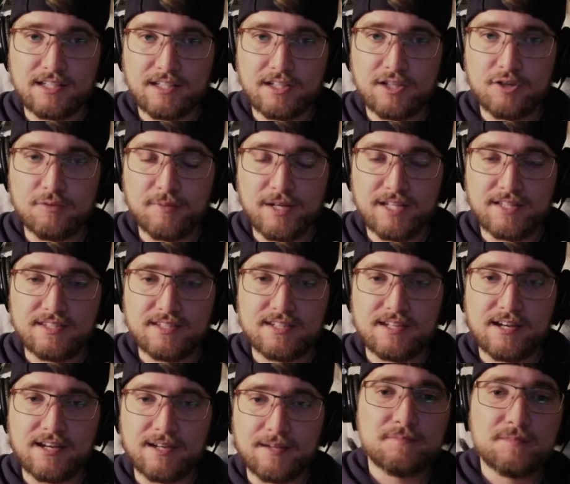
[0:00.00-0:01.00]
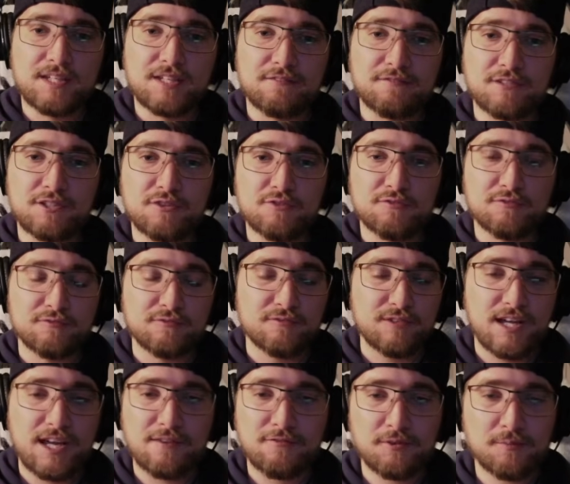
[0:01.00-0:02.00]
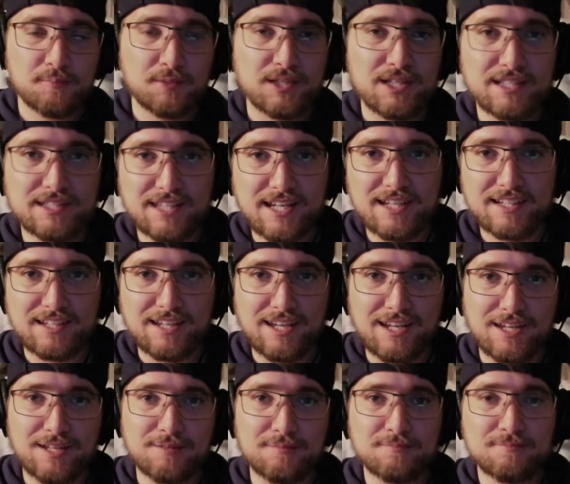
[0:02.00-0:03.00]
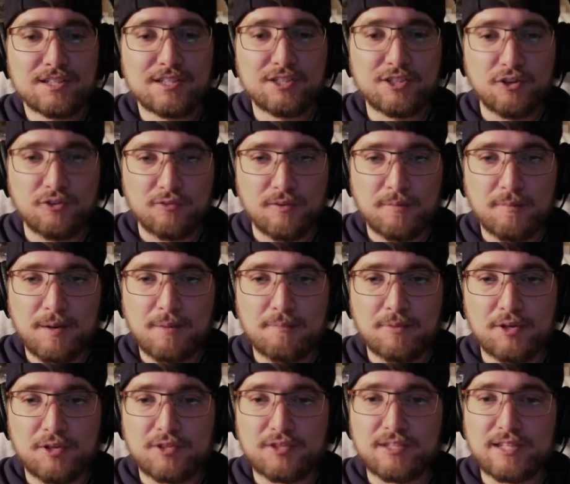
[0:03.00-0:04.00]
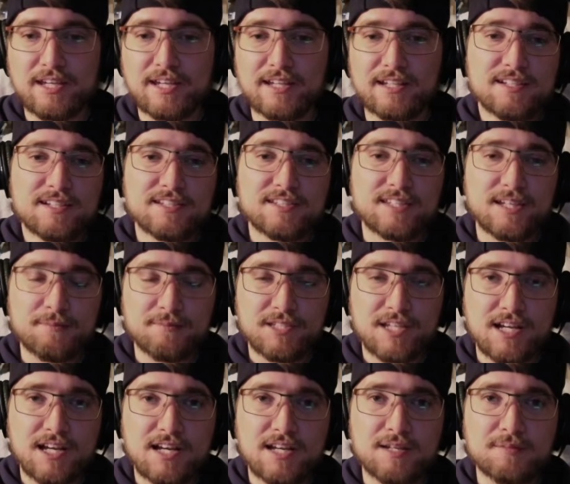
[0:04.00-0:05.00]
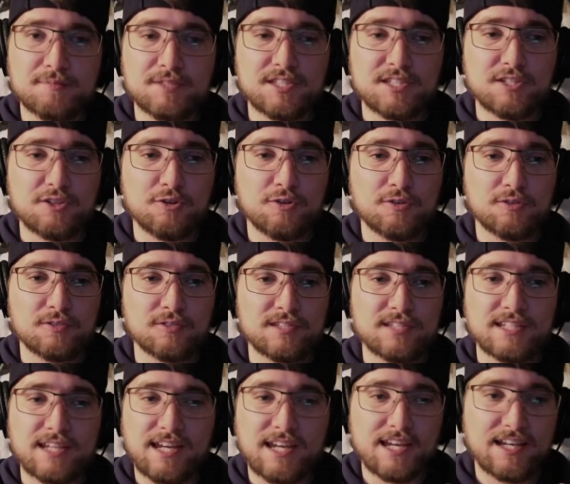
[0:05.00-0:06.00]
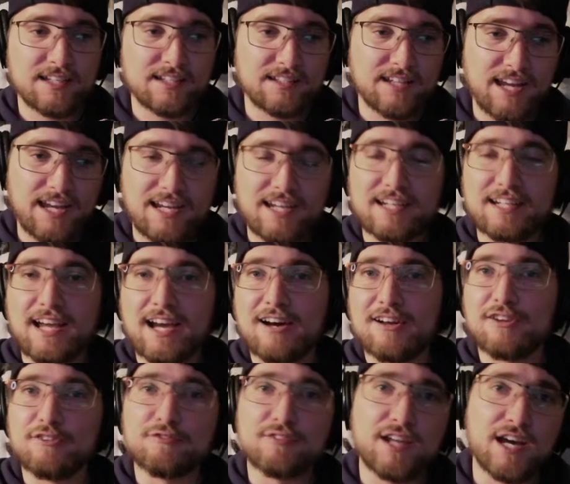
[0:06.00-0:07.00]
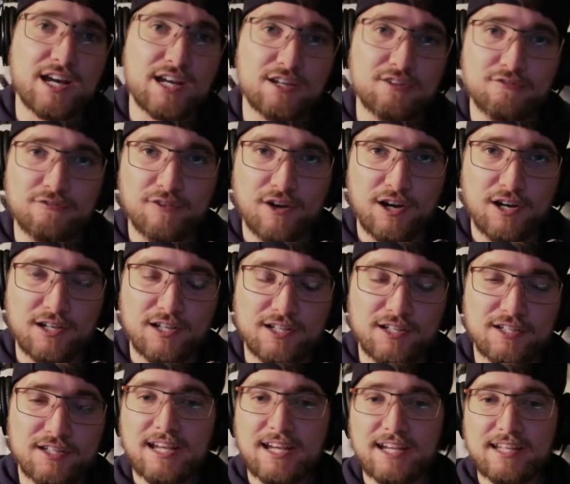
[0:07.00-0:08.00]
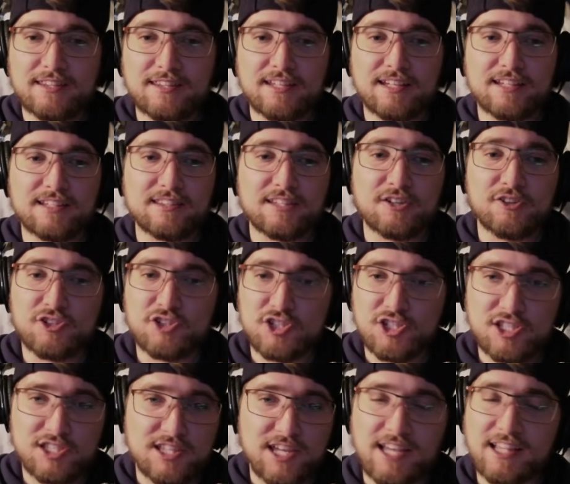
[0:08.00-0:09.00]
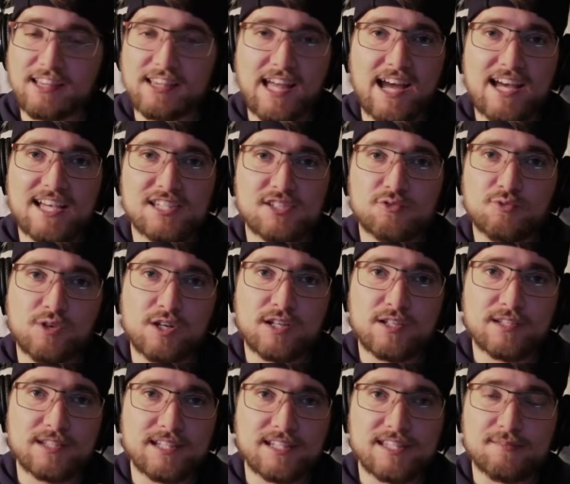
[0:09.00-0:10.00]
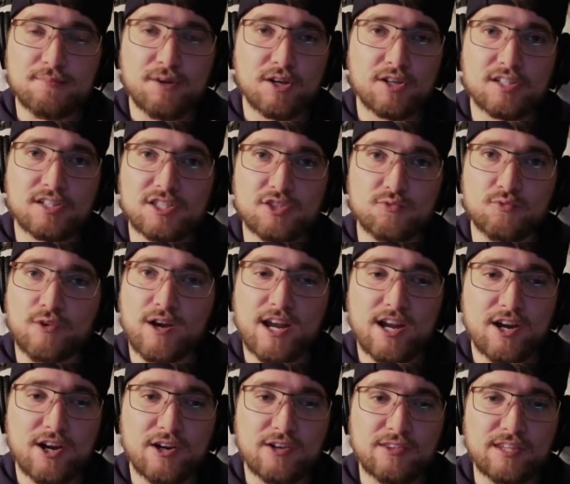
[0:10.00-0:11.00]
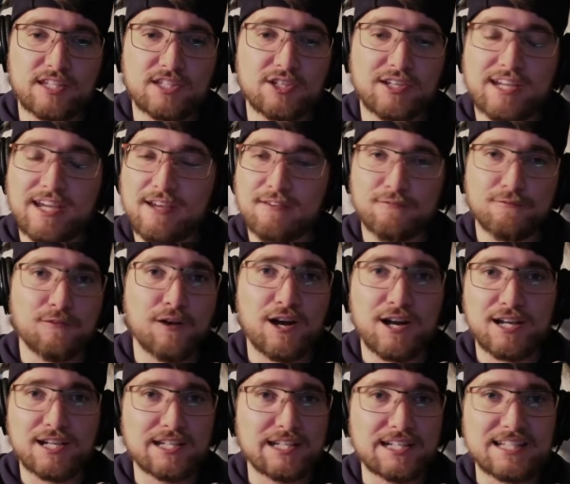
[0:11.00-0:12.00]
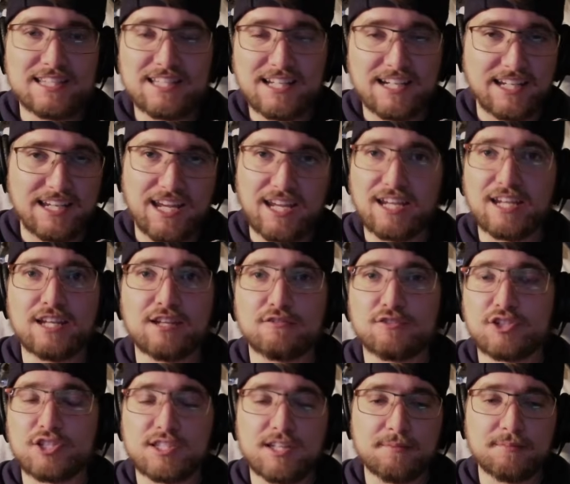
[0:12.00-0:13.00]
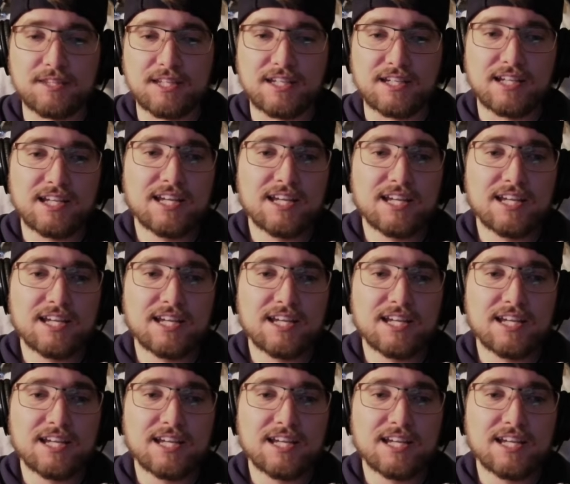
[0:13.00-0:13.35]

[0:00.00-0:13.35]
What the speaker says: No Man's Sky. If you've ever played that game, you'll remember that sometimes you'll scan 8 out of 9 fauna, and then there's just that last one that's marked as rare that you can't find, and it's in a cave or something.